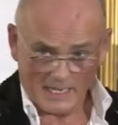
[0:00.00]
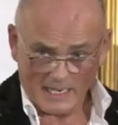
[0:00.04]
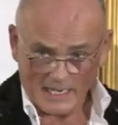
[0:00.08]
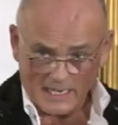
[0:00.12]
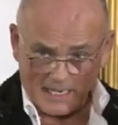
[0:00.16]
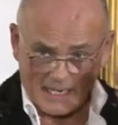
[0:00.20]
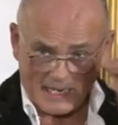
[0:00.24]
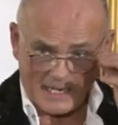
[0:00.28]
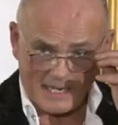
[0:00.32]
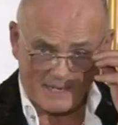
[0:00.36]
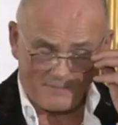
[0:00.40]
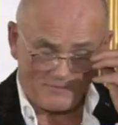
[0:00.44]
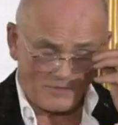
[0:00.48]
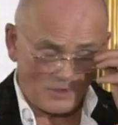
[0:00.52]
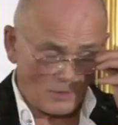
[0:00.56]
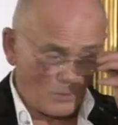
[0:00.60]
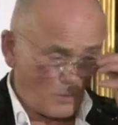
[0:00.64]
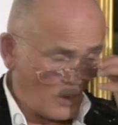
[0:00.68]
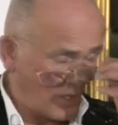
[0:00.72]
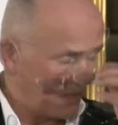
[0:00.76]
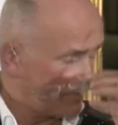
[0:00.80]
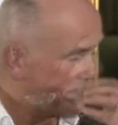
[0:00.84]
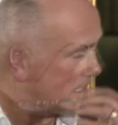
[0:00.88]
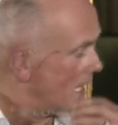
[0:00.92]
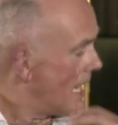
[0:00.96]
if you
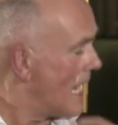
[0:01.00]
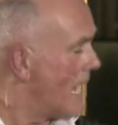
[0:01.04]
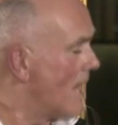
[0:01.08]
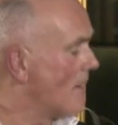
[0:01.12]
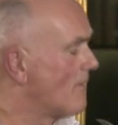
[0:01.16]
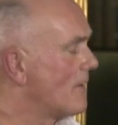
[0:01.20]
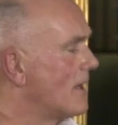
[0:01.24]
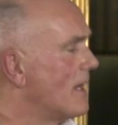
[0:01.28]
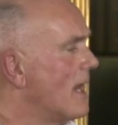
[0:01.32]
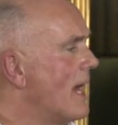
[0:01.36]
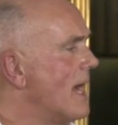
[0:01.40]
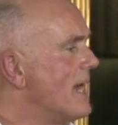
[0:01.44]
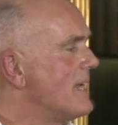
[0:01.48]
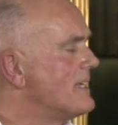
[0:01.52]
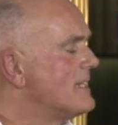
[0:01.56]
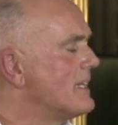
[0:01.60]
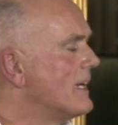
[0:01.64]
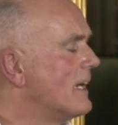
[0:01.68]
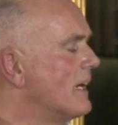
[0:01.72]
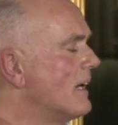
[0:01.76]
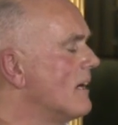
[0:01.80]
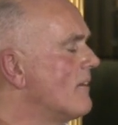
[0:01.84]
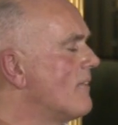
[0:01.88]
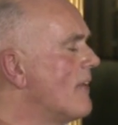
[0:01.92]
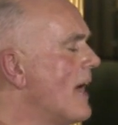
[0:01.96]
want to have an idea
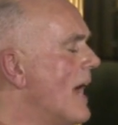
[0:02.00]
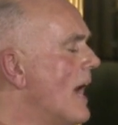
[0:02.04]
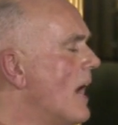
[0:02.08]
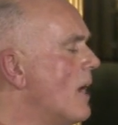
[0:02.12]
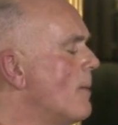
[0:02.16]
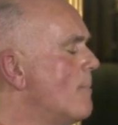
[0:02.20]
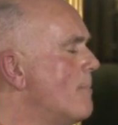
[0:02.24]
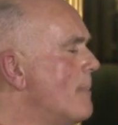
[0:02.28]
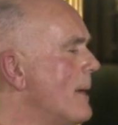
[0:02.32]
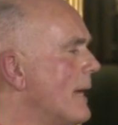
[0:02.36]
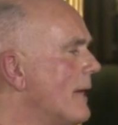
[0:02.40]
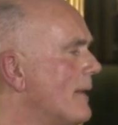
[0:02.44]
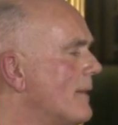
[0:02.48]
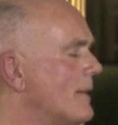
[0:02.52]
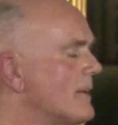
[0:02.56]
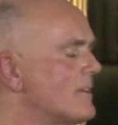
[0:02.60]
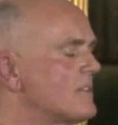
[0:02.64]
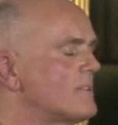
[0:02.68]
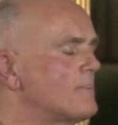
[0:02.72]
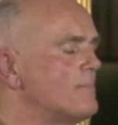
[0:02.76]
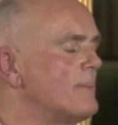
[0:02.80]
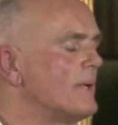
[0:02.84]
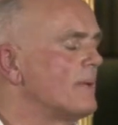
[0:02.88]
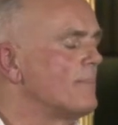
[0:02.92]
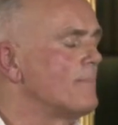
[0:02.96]
of how big this
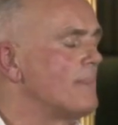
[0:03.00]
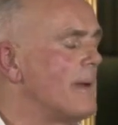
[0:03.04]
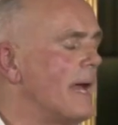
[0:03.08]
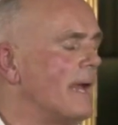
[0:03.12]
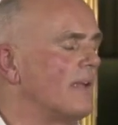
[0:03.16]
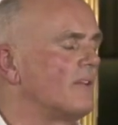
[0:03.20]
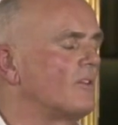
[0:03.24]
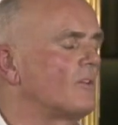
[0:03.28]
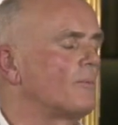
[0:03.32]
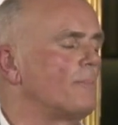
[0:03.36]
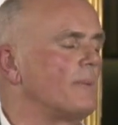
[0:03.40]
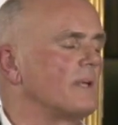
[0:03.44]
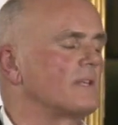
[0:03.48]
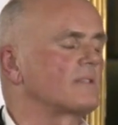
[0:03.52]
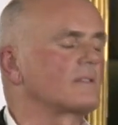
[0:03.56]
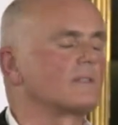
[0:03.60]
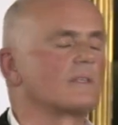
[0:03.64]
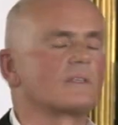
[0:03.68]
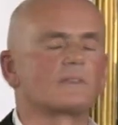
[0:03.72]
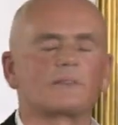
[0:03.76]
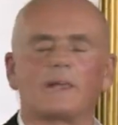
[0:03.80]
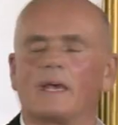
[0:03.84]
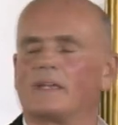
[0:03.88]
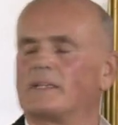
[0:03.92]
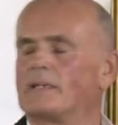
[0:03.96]
man's business
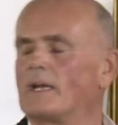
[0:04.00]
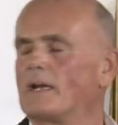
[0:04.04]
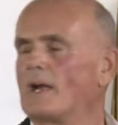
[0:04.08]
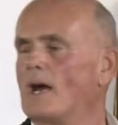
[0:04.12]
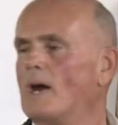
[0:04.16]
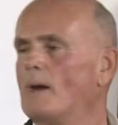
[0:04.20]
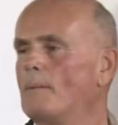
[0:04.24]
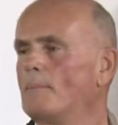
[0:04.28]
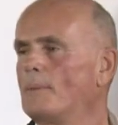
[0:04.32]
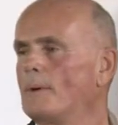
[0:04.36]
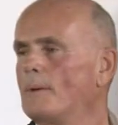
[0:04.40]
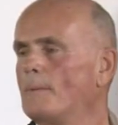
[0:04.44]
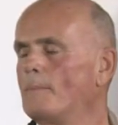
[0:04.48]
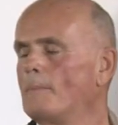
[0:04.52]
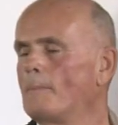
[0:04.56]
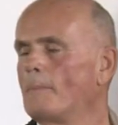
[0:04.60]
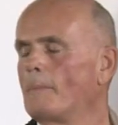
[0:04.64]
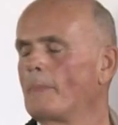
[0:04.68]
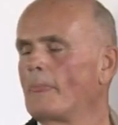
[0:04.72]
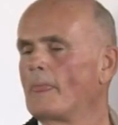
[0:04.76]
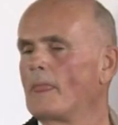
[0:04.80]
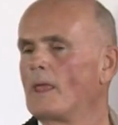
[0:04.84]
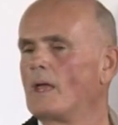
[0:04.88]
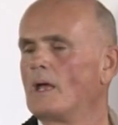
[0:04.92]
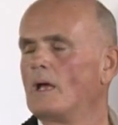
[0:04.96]
ended up,
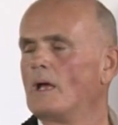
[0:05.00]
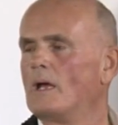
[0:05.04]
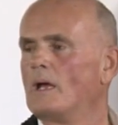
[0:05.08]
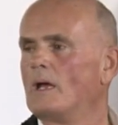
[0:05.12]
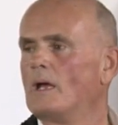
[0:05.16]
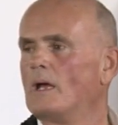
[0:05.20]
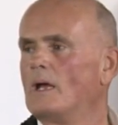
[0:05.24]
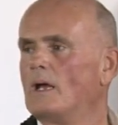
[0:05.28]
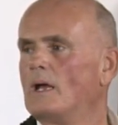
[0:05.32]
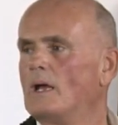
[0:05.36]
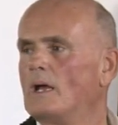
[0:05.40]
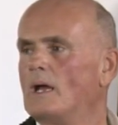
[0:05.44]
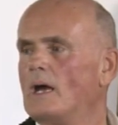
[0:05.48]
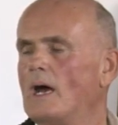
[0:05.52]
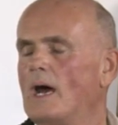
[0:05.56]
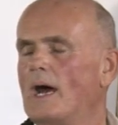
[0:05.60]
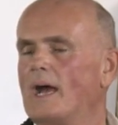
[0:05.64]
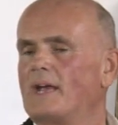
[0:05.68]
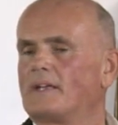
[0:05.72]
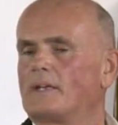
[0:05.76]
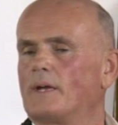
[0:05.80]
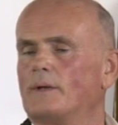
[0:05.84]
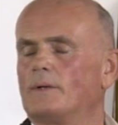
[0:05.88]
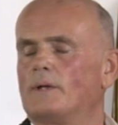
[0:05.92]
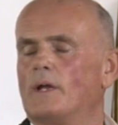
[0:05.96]
I
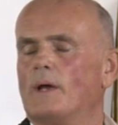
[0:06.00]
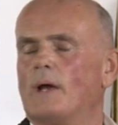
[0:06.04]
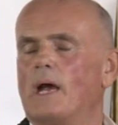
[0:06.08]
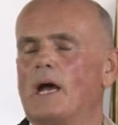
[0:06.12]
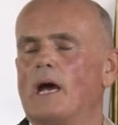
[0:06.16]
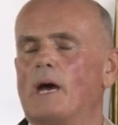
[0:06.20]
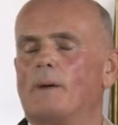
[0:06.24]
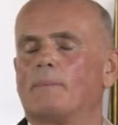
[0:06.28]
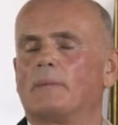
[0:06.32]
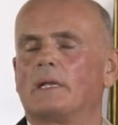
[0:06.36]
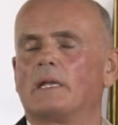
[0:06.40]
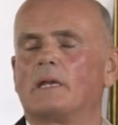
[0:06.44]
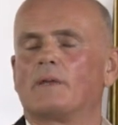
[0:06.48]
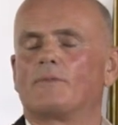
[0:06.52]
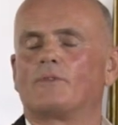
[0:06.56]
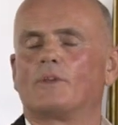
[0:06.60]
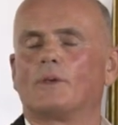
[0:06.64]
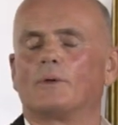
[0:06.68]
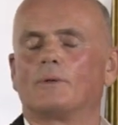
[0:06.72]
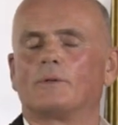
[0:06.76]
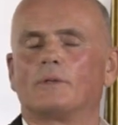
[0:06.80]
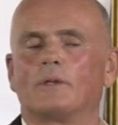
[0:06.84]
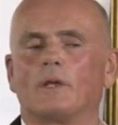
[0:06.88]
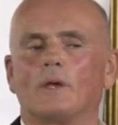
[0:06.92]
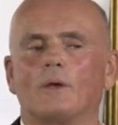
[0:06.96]
don't know how many of you
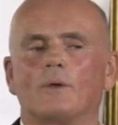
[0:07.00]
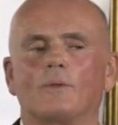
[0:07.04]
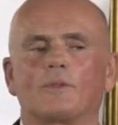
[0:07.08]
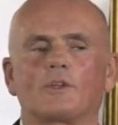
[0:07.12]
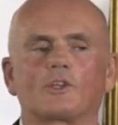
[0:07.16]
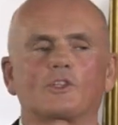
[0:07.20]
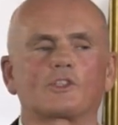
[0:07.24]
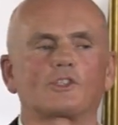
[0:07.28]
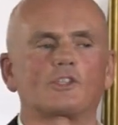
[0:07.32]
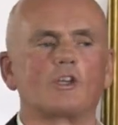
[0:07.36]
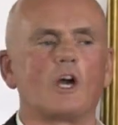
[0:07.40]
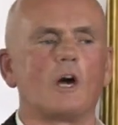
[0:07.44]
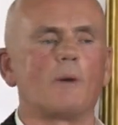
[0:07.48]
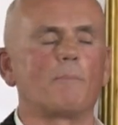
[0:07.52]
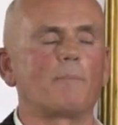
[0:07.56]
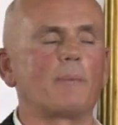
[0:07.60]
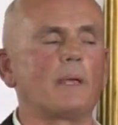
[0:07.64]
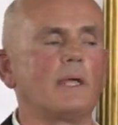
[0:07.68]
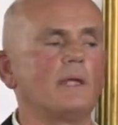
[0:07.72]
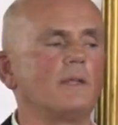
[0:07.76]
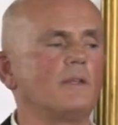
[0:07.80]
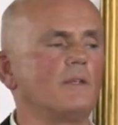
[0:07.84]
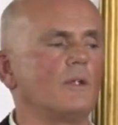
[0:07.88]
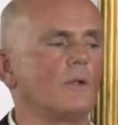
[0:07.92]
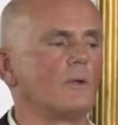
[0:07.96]
know the shop in
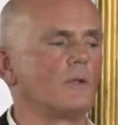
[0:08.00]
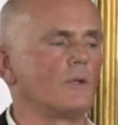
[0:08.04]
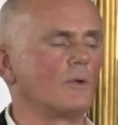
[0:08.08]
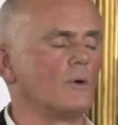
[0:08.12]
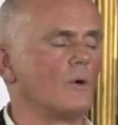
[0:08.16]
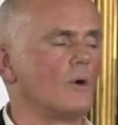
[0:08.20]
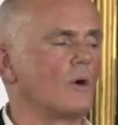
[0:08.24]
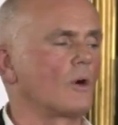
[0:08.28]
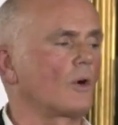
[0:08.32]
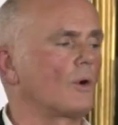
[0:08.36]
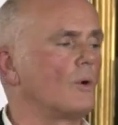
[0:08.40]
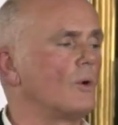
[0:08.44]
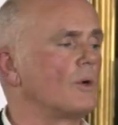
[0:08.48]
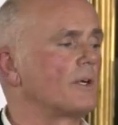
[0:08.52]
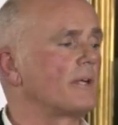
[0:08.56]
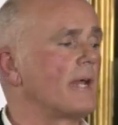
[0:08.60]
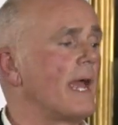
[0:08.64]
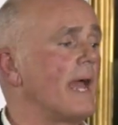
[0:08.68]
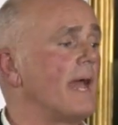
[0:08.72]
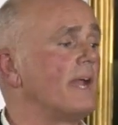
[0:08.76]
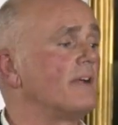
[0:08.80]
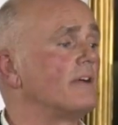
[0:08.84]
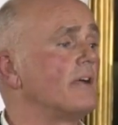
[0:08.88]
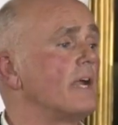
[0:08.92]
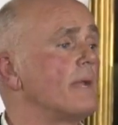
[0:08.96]
New York called
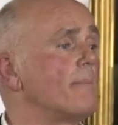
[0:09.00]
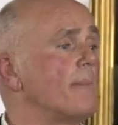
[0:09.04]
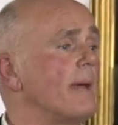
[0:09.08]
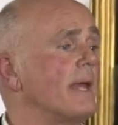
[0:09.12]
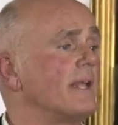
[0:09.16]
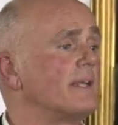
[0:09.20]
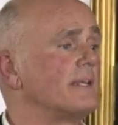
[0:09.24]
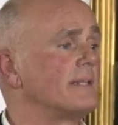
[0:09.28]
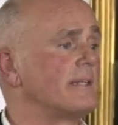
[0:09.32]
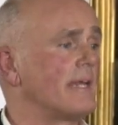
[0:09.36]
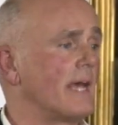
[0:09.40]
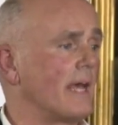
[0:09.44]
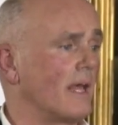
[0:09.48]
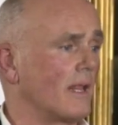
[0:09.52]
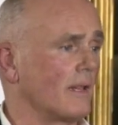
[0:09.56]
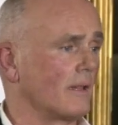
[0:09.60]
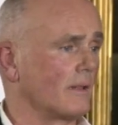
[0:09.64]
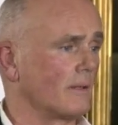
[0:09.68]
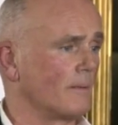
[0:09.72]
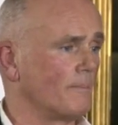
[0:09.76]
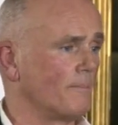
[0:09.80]
Henri Bendel.